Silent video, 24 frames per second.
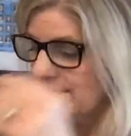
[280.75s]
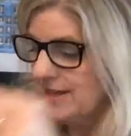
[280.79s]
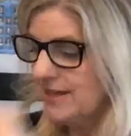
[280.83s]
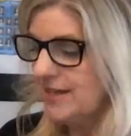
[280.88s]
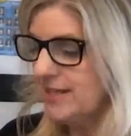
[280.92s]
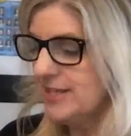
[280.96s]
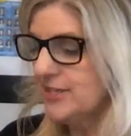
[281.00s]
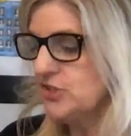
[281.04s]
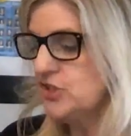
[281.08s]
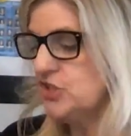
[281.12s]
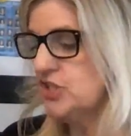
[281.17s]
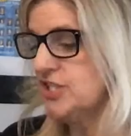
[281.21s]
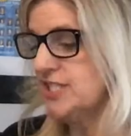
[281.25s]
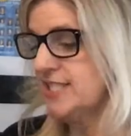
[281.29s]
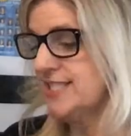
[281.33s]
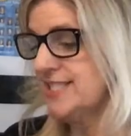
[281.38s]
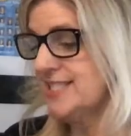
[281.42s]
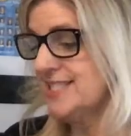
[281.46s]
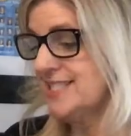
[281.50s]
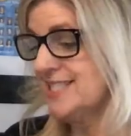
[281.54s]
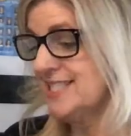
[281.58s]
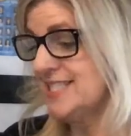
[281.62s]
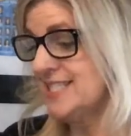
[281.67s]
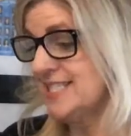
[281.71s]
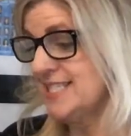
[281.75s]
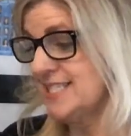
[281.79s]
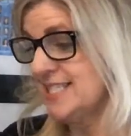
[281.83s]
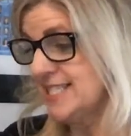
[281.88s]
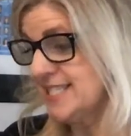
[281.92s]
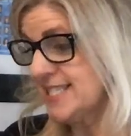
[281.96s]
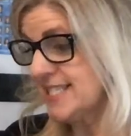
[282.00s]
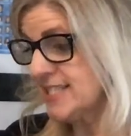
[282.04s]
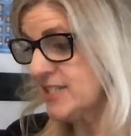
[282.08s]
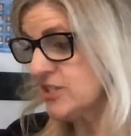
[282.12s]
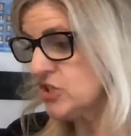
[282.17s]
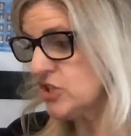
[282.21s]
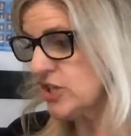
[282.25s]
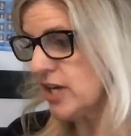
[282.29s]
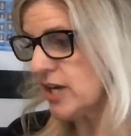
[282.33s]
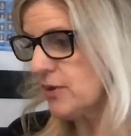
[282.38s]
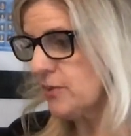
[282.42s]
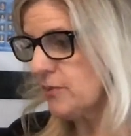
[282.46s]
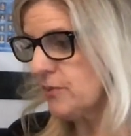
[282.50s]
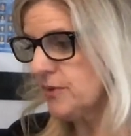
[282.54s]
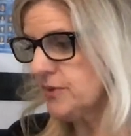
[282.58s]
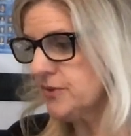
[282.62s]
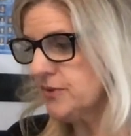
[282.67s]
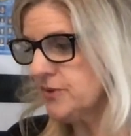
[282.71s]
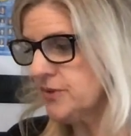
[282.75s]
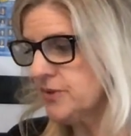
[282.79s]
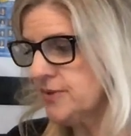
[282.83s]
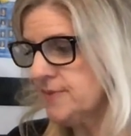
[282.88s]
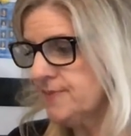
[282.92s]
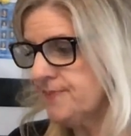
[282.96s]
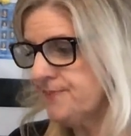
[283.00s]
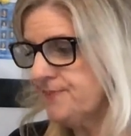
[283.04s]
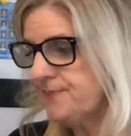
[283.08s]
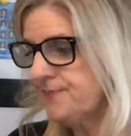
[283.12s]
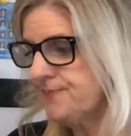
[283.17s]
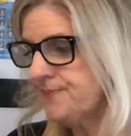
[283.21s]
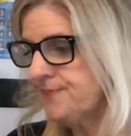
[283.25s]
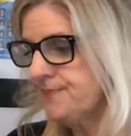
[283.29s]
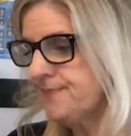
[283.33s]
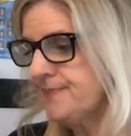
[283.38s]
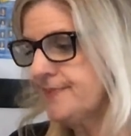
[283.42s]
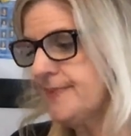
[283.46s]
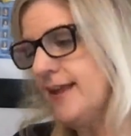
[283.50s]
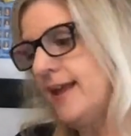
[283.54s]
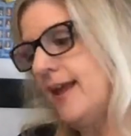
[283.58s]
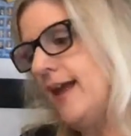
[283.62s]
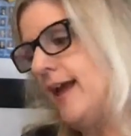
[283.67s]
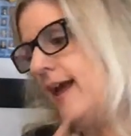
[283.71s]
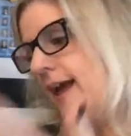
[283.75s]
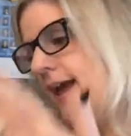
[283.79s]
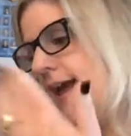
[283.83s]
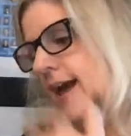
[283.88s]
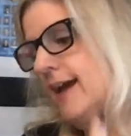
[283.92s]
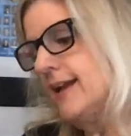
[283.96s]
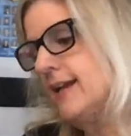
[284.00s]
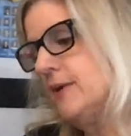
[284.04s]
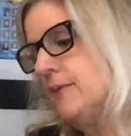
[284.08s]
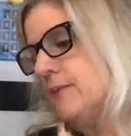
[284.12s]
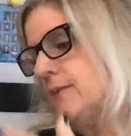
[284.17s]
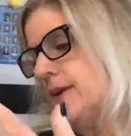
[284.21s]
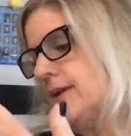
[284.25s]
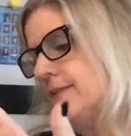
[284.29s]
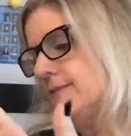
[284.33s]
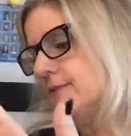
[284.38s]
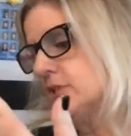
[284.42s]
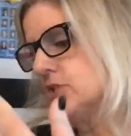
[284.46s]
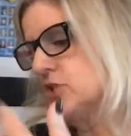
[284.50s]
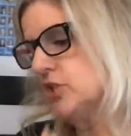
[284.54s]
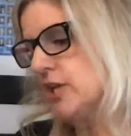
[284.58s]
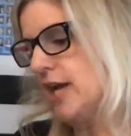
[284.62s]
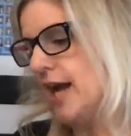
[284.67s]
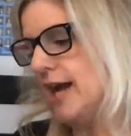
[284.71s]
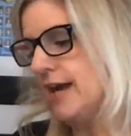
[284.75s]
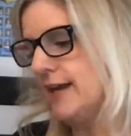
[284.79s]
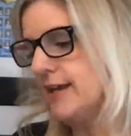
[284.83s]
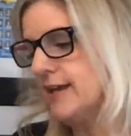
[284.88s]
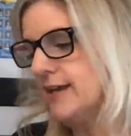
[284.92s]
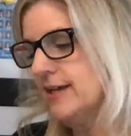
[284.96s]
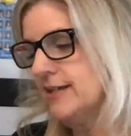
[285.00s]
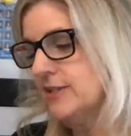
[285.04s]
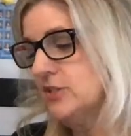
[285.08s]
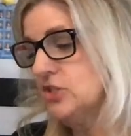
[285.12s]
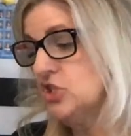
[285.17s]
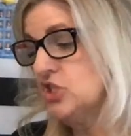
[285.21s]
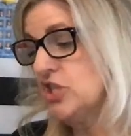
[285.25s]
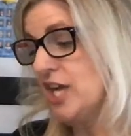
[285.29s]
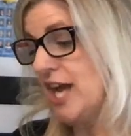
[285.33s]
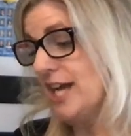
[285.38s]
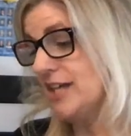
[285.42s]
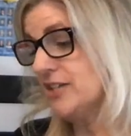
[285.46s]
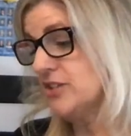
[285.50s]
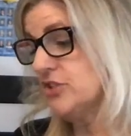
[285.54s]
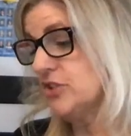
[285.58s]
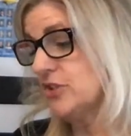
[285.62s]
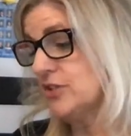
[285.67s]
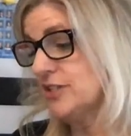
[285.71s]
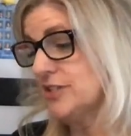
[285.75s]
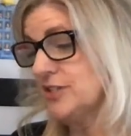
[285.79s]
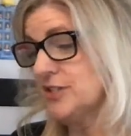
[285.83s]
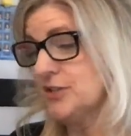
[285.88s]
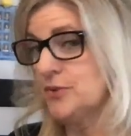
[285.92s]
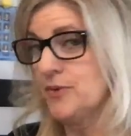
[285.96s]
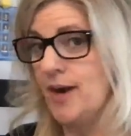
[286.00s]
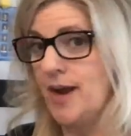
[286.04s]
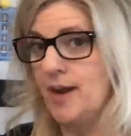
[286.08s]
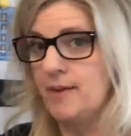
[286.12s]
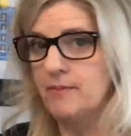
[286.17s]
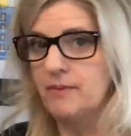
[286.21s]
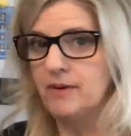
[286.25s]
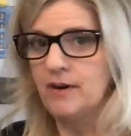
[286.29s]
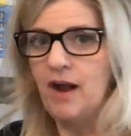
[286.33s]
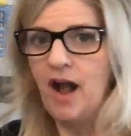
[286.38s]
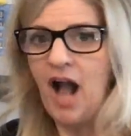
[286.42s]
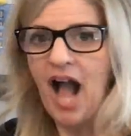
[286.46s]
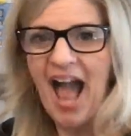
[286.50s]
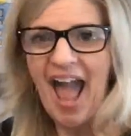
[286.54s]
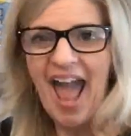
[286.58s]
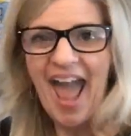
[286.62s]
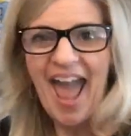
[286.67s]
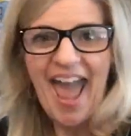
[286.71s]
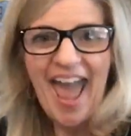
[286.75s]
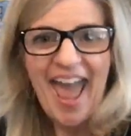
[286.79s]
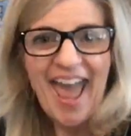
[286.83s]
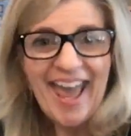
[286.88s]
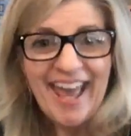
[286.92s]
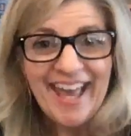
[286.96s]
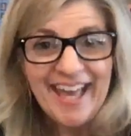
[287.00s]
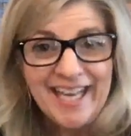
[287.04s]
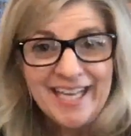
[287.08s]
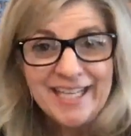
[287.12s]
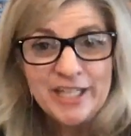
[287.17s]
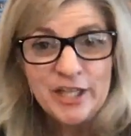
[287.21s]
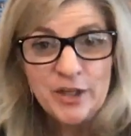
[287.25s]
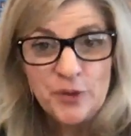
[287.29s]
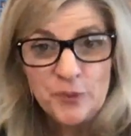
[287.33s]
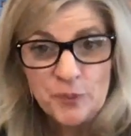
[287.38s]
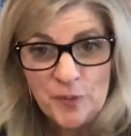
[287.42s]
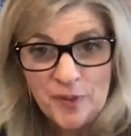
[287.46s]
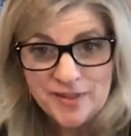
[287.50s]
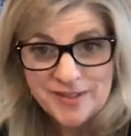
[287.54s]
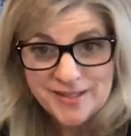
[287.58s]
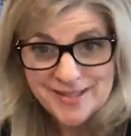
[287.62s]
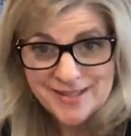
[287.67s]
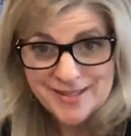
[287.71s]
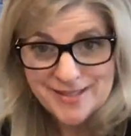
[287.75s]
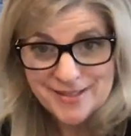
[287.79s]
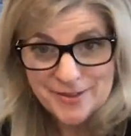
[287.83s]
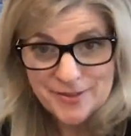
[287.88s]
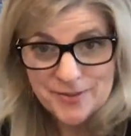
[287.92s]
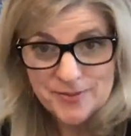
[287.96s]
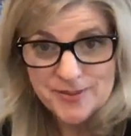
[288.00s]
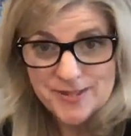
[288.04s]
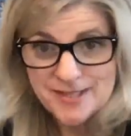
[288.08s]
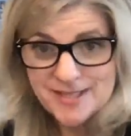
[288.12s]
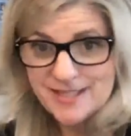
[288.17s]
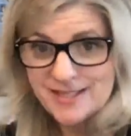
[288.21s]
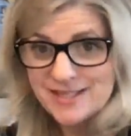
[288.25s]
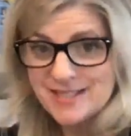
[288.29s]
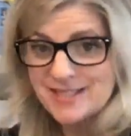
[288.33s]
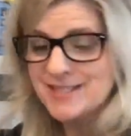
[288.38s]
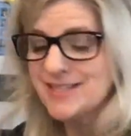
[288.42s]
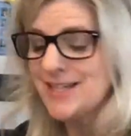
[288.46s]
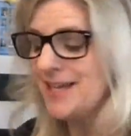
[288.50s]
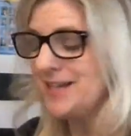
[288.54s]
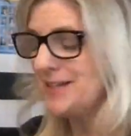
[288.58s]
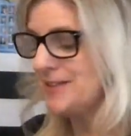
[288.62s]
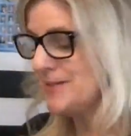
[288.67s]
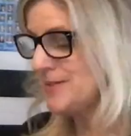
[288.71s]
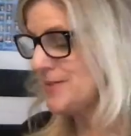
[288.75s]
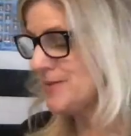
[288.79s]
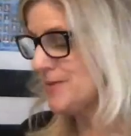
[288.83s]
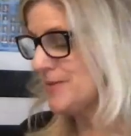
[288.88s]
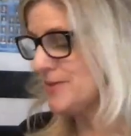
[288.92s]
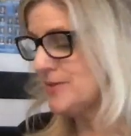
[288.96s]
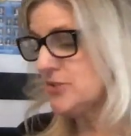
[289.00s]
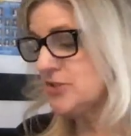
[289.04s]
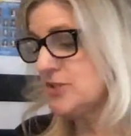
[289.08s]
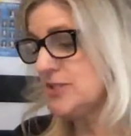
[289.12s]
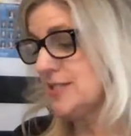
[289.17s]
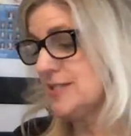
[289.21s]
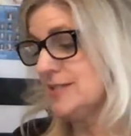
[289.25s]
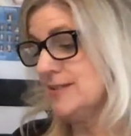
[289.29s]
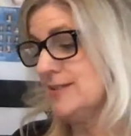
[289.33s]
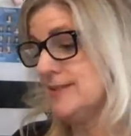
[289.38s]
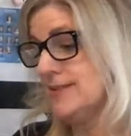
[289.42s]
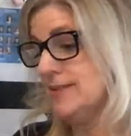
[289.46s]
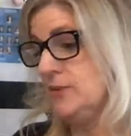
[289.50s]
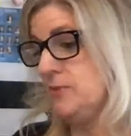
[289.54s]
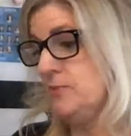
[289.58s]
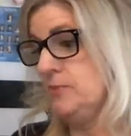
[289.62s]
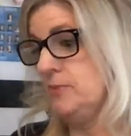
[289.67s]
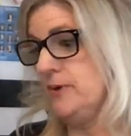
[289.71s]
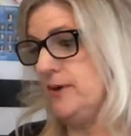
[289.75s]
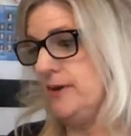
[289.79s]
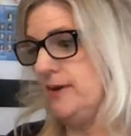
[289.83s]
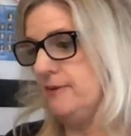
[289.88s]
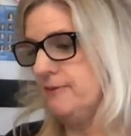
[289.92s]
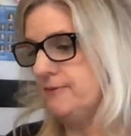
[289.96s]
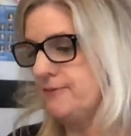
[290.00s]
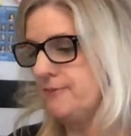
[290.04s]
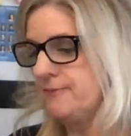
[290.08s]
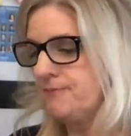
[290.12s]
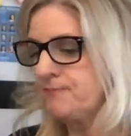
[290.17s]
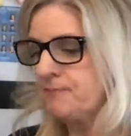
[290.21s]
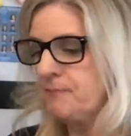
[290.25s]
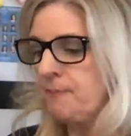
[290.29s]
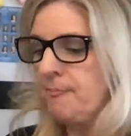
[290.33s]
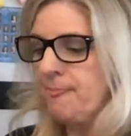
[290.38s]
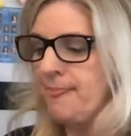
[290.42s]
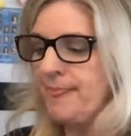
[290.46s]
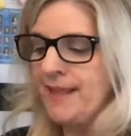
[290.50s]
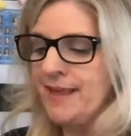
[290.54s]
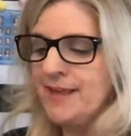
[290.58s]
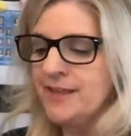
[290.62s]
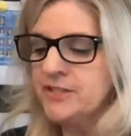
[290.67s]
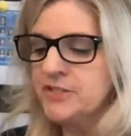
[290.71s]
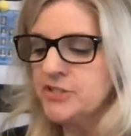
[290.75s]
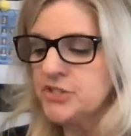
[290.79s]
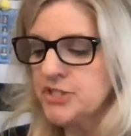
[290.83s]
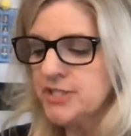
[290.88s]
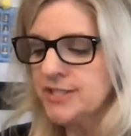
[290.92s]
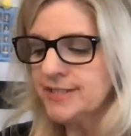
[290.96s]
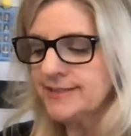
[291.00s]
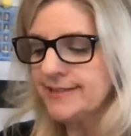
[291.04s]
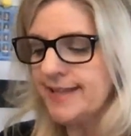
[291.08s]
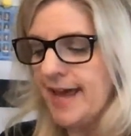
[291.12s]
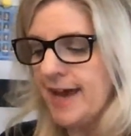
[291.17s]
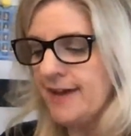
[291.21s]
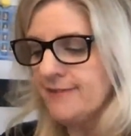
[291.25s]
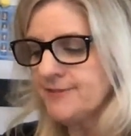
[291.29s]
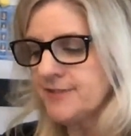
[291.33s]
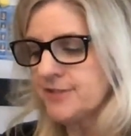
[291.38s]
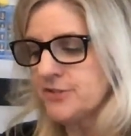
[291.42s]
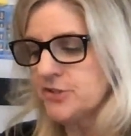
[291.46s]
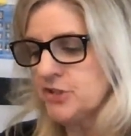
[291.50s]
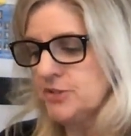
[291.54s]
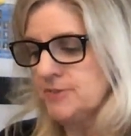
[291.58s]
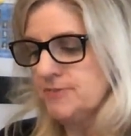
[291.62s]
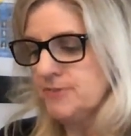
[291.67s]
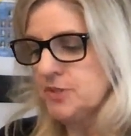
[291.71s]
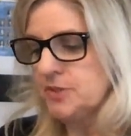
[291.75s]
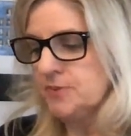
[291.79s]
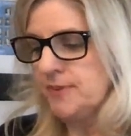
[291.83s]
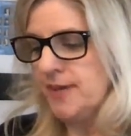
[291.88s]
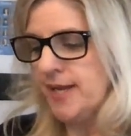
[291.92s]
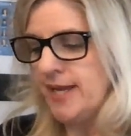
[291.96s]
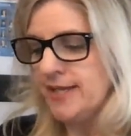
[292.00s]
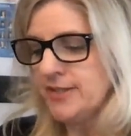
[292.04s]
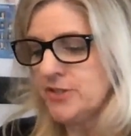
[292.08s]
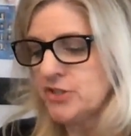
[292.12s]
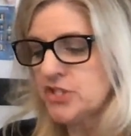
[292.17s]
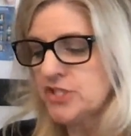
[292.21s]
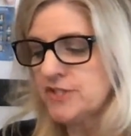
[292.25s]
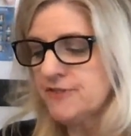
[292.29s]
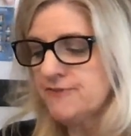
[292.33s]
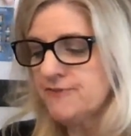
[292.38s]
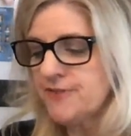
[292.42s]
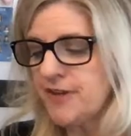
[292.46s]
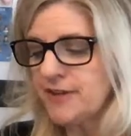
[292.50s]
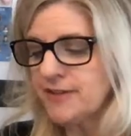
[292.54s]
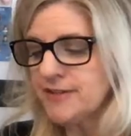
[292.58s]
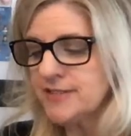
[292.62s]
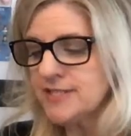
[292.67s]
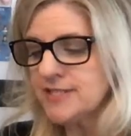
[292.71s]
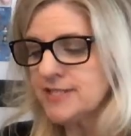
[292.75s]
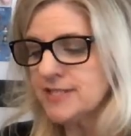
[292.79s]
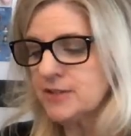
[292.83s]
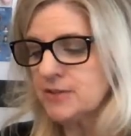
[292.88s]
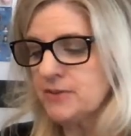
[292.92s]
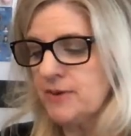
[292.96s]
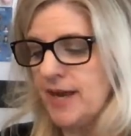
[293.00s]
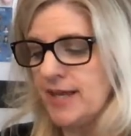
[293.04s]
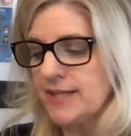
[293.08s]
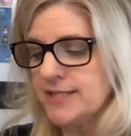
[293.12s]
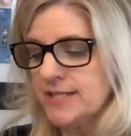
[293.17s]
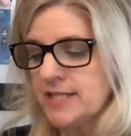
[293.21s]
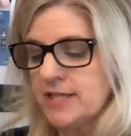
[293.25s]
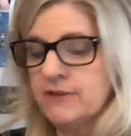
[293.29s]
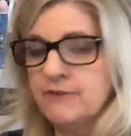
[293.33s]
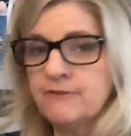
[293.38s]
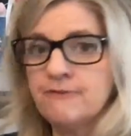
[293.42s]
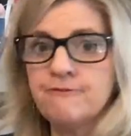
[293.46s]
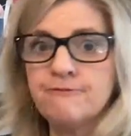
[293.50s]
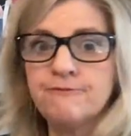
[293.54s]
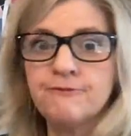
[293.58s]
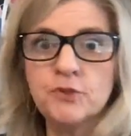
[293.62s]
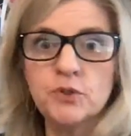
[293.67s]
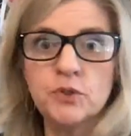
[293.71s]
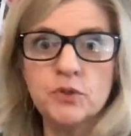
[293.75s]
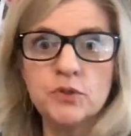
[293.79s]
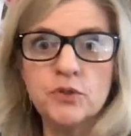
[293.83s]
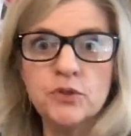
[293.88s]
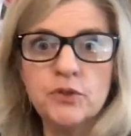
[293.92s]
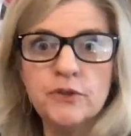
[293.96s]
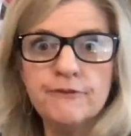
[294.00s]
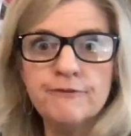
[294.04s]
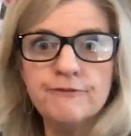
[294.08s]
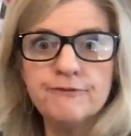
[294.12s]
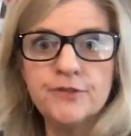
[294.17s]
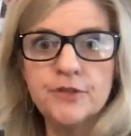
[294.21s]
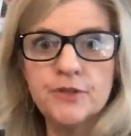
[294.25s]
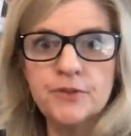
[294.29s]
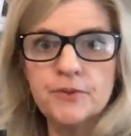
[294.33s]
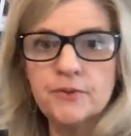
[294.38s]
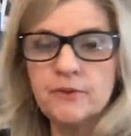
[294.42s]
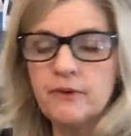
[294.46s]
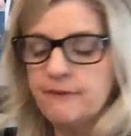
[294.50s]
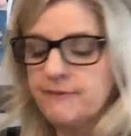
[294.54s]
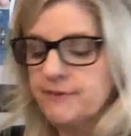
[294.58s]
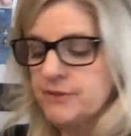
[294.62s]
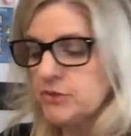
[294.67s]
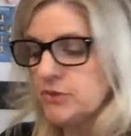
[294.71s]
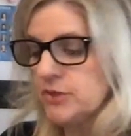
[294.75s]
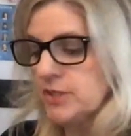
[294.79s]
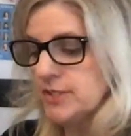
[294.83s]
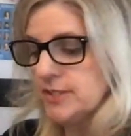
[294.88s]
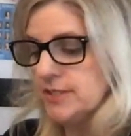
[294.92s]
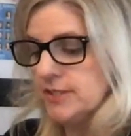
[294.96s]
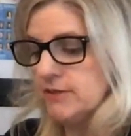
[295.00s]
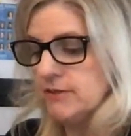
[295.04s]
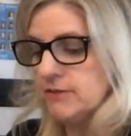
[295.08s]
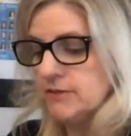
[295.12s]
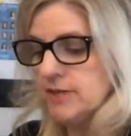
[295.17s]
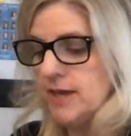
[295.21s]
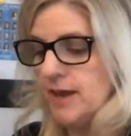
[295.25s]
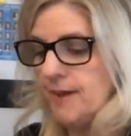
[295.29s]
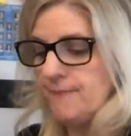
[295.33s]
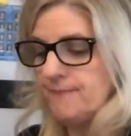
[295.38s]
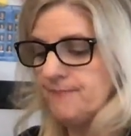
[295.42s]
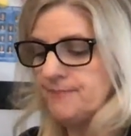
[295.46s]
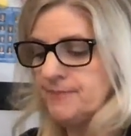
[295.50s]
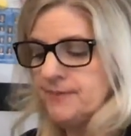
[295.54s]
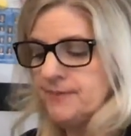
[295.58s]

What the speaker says: Is she teasing? Jack wondered. Annie waved at Jack, and Jack started to grab her. Annie wants to go see the dinosaur. She is so brave. She laughed and jumped away, and she fell into the grass in full view of the triceratop.